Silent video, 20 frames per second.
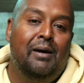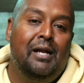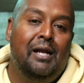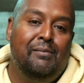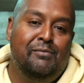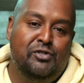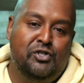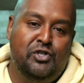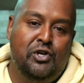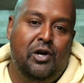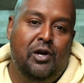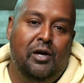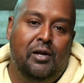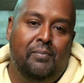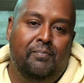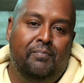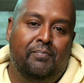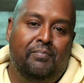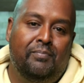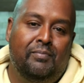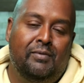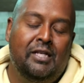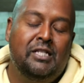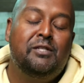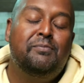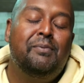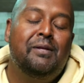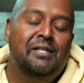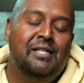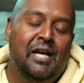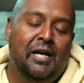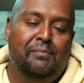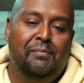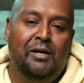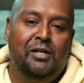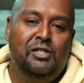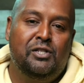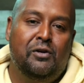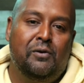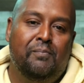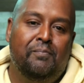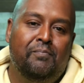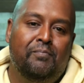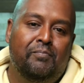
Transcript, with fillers: My name is Sean. This has been TechMixr.